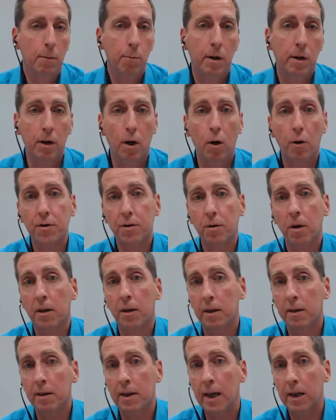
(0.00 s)
but also in
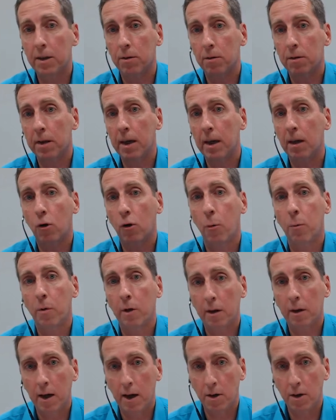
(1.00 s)
the day-to-day
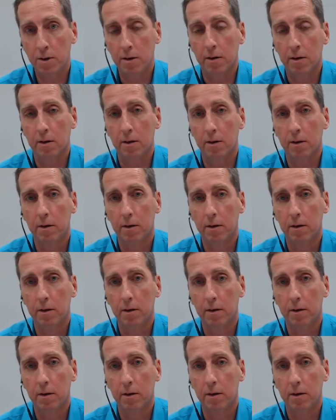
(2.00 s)
communication